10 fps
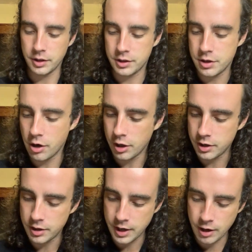
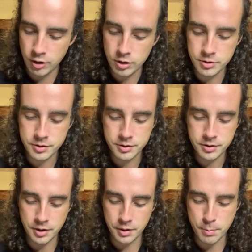
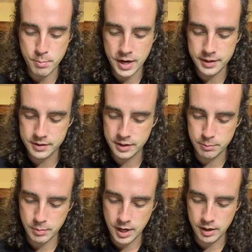curanderos, the
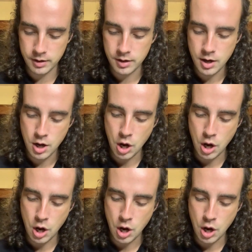medicine men,